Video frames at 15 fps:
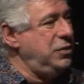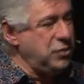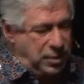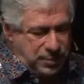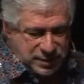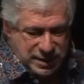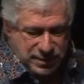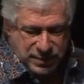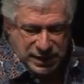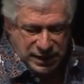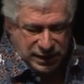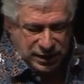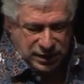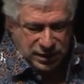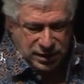drops
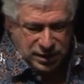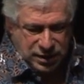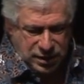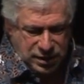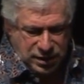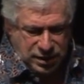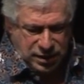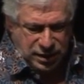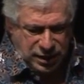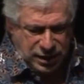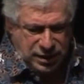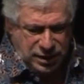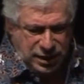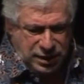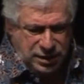something,
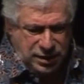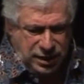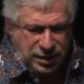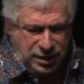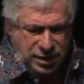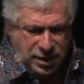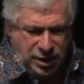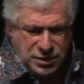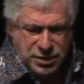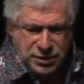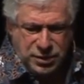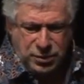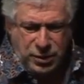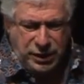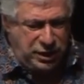and it goes on
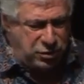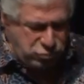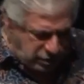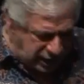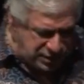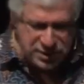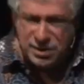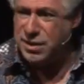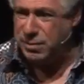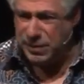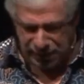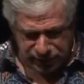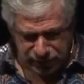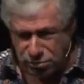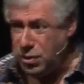the road. He runs in the
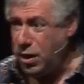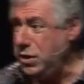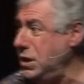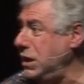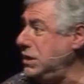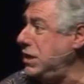middle of the road and